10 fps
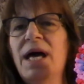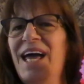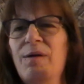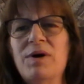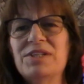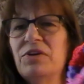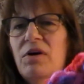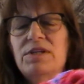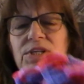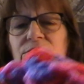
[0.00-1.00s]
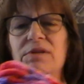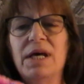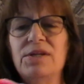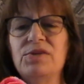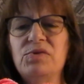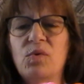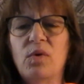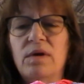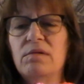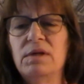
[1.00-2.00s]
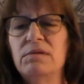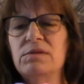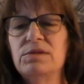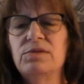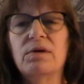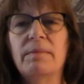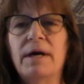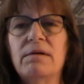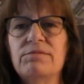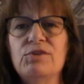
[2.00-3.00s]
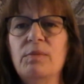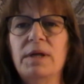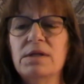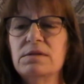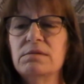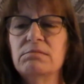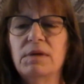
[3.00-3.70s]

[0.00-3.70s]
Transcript: It wasn't hard to do. They had a tutorial, and it just took a matter of 2 minutes.